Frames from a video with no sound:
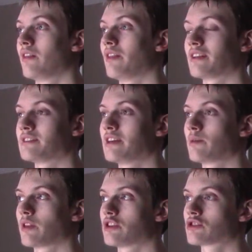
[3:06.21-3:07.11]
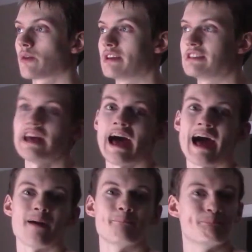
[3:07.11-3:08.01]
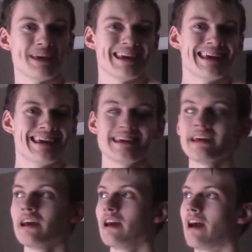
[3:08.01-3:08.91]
That scene where they're just going, Zarbi!